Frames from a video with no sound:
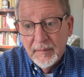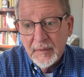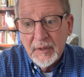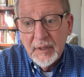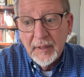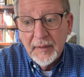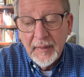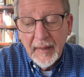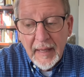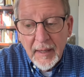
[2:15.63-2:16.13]

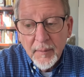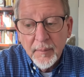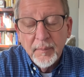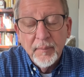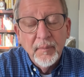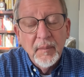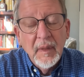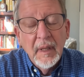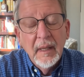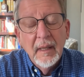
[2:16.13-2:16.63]
To
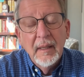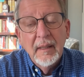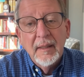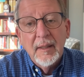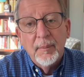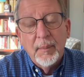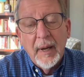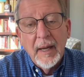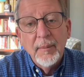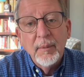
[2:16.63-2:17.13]
them,
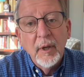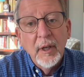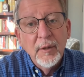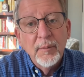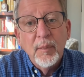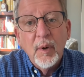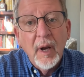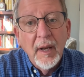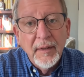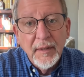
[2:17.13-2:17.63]
the Bible
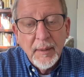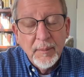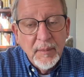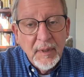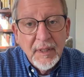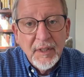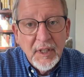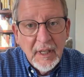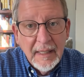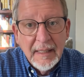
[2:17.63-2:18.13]
had brought them
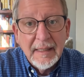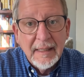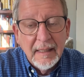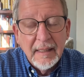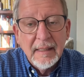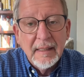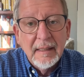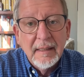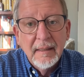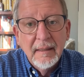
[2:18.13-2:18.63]
to
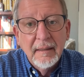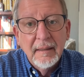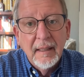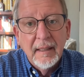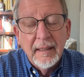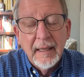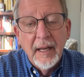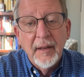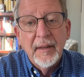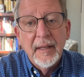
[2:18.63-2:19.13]
Jesus,
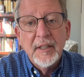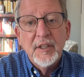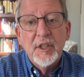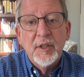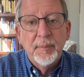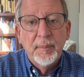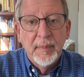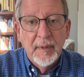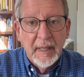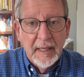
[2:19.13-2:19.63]
and now they'd,
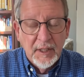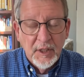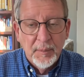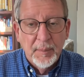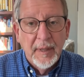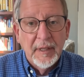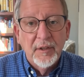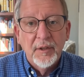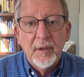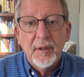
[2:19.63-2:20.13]
they
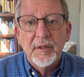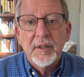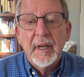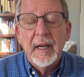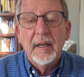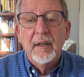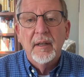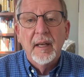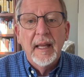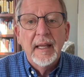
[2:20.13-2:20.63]
spent their
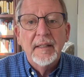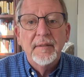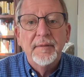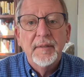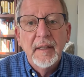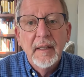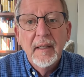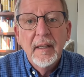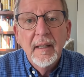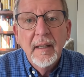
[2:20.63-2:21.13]
entire
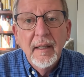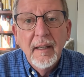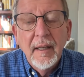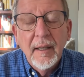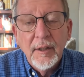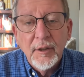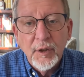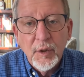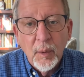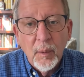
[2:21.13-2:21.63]
life
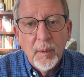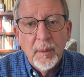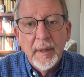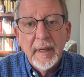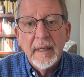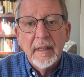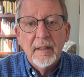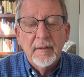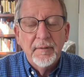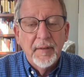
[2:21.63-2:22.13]

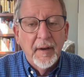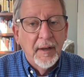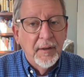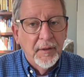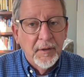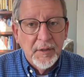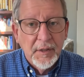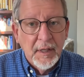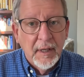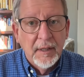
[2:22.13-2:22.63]
adoring the
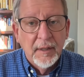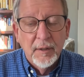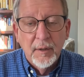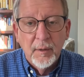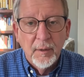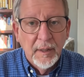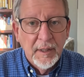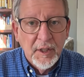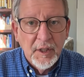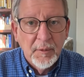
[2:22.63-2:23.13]
Father, Son, and
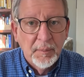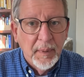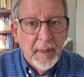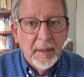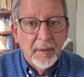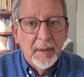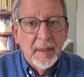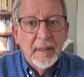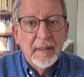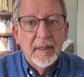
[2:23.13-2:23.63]
Holy
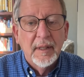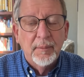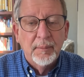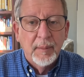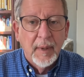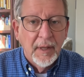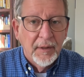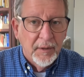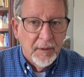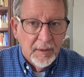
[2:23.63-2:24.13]
Spirit, the
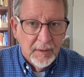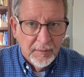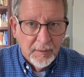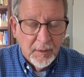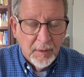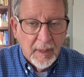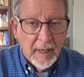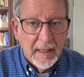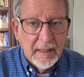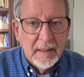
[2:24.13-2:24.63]
Mother of
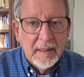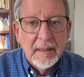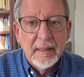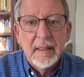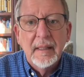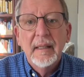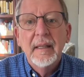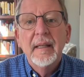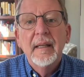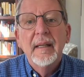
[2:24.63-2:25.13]

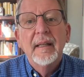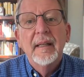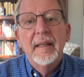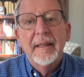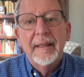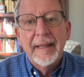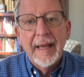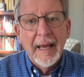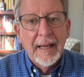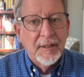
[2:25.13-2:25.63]
Christ,
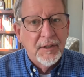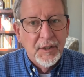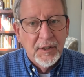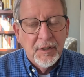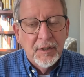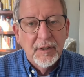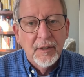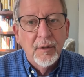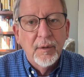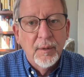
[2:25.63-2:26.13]

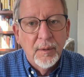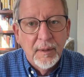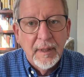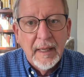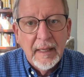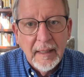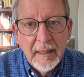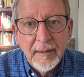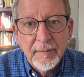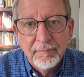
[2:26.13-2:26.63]
that's who
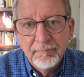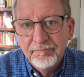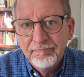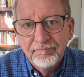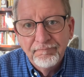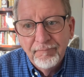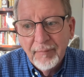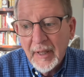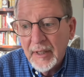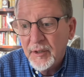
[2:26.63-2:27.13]
they
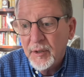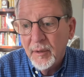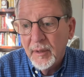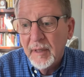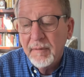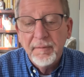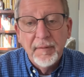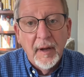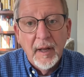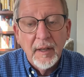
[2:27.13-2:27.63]
that's who
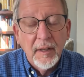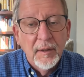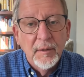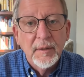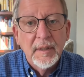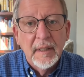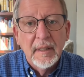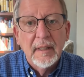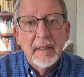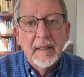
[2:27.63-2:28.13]
they
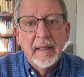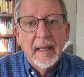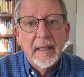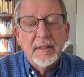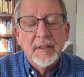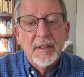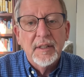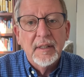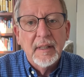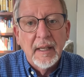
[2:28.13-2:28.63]
followed and
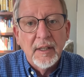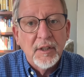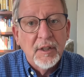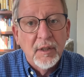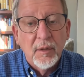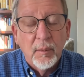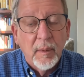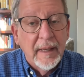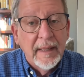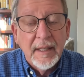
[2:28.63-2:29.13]
that's that's
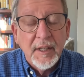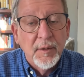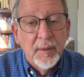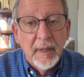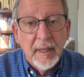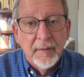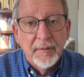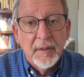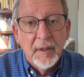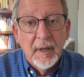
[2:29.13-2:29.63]
the way they
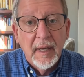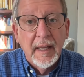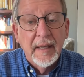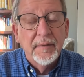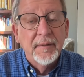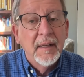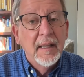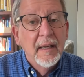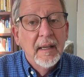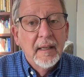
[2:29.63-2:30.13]
lived their
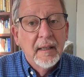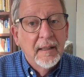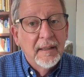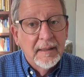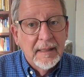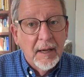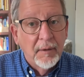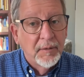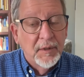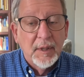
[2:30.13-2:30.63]
life
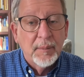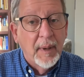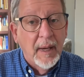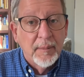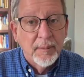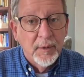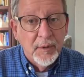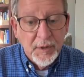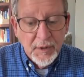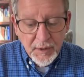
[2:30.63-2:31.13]
because that was the
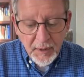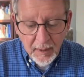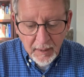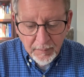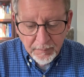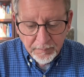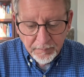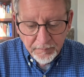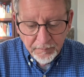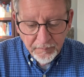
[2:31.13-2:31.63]
Bible's
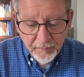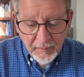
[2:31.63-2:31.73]
job.